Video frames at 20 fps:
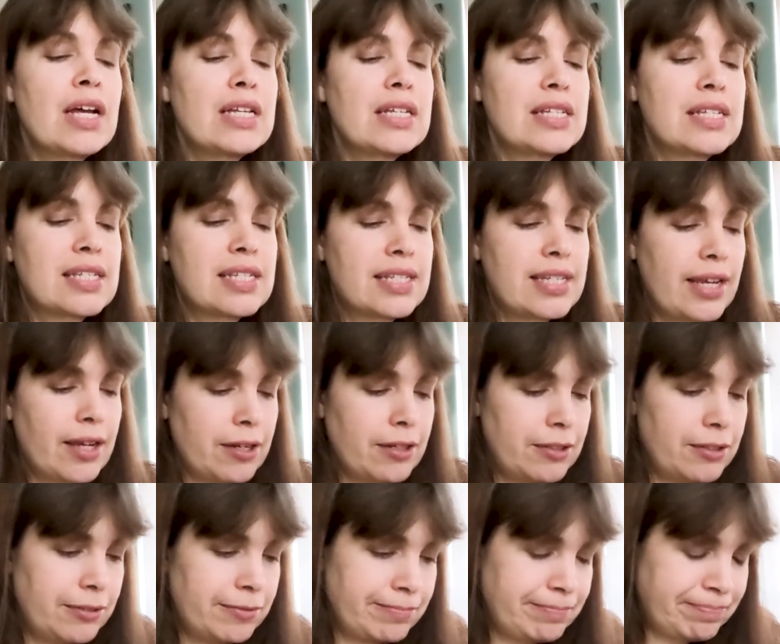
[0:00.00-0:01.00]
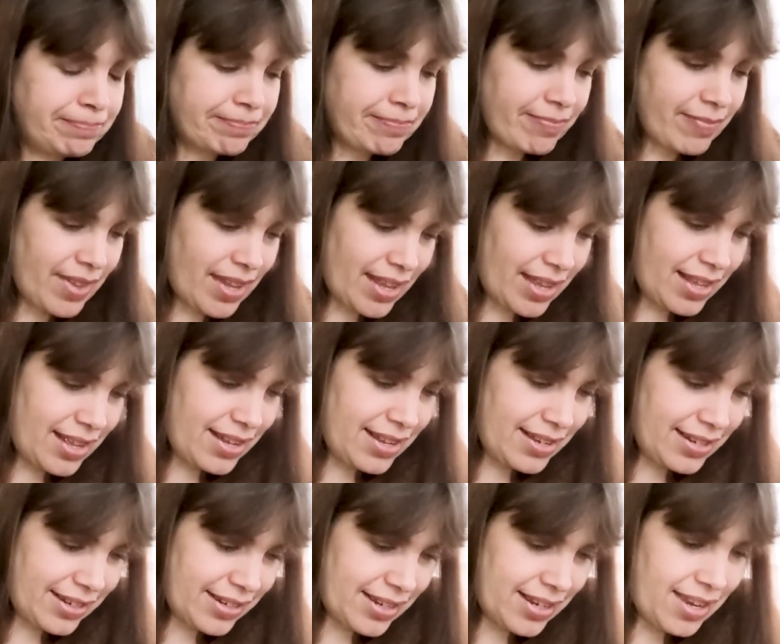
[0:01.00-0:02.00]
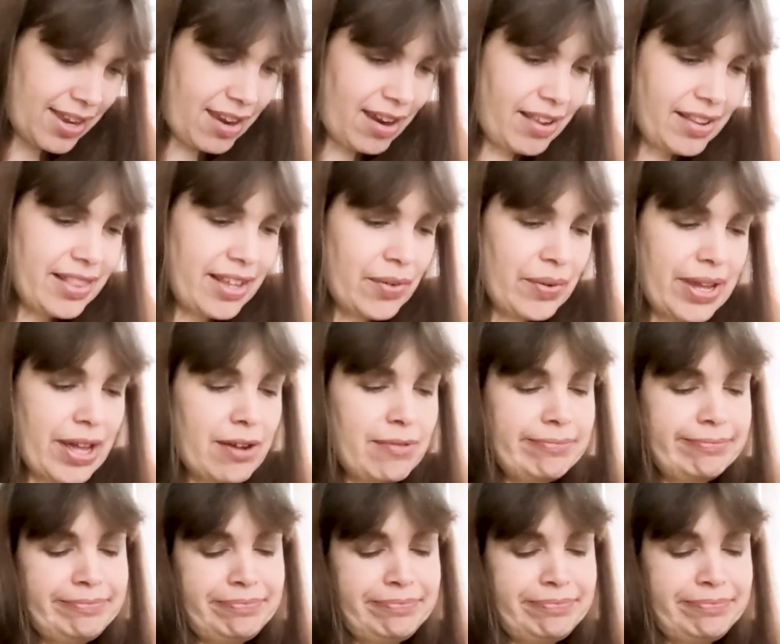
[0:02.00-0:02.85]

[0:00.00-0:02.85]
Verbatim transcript: So, there we go.